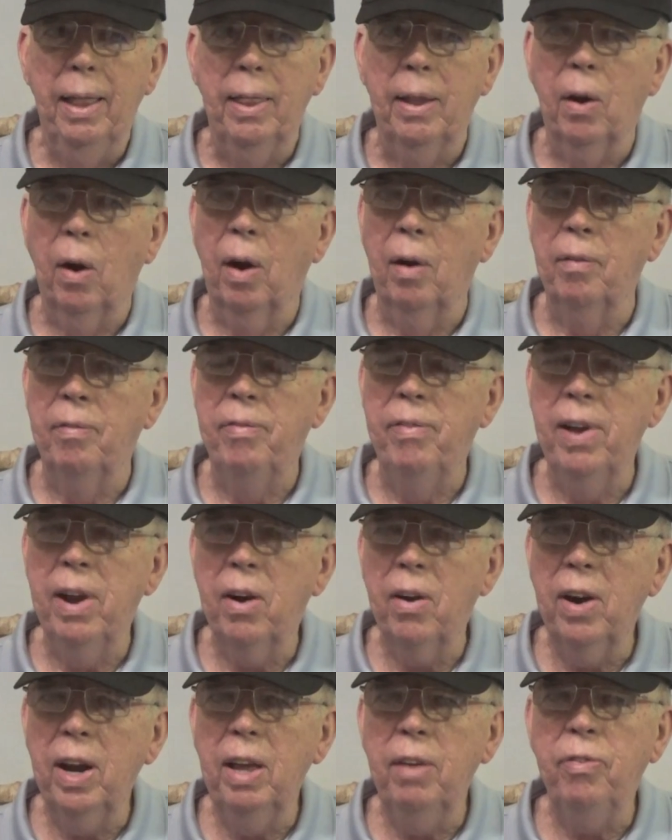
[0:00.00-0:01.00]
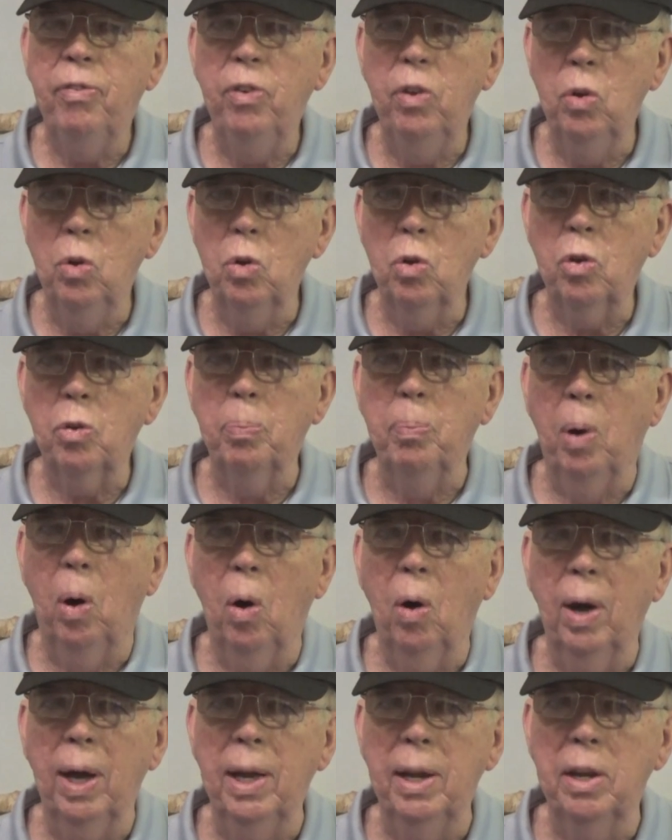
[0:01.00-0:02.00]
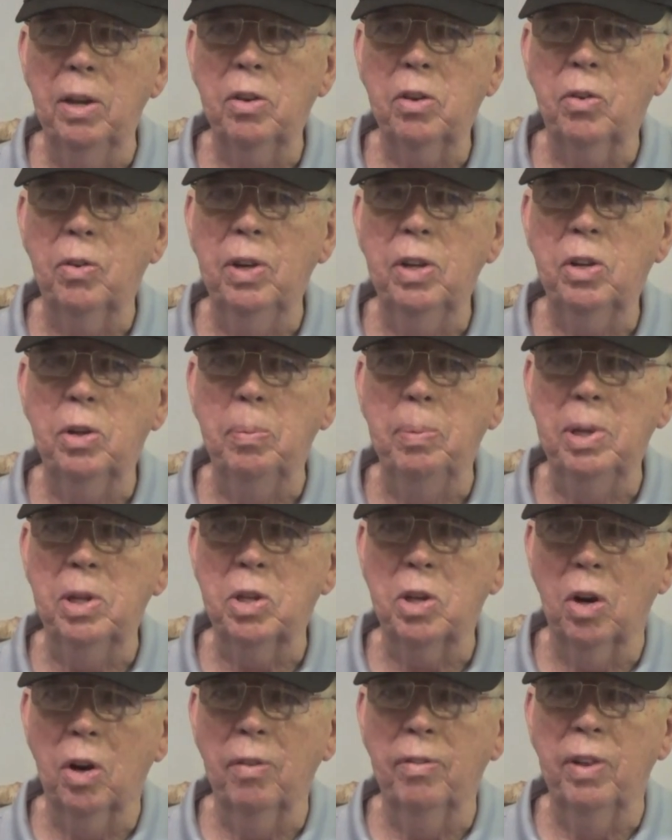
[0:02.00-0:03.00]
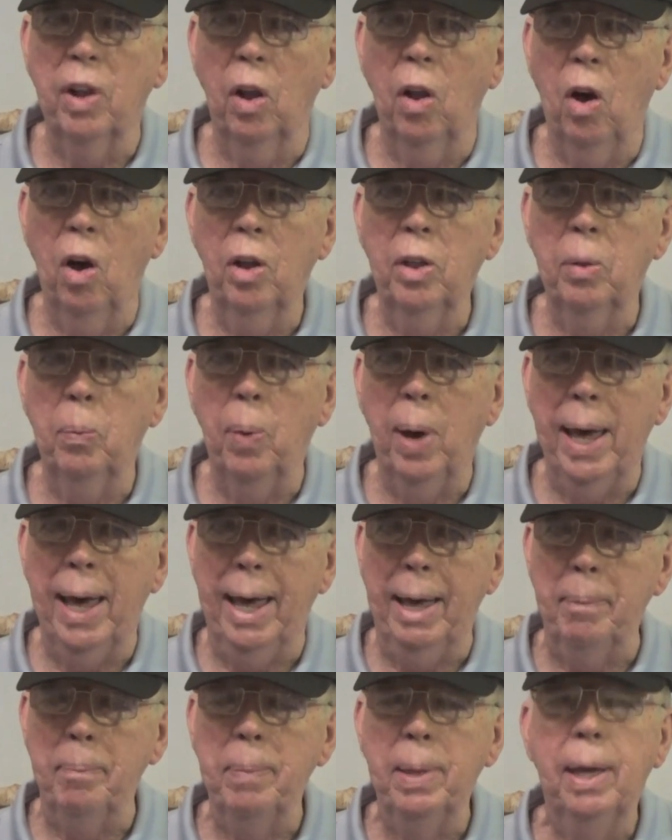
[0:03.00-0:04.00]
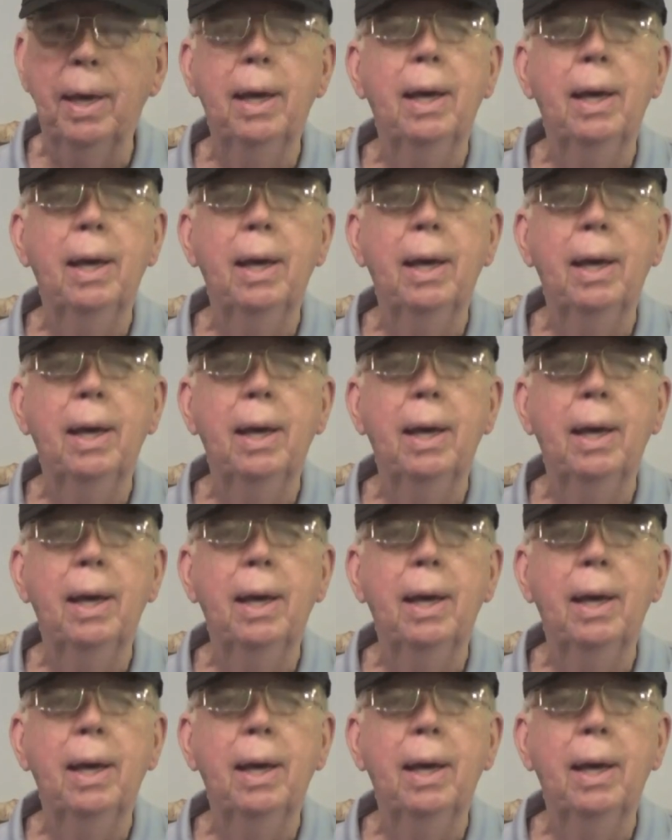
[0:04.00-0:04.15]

There are very few small industries to be served along the way.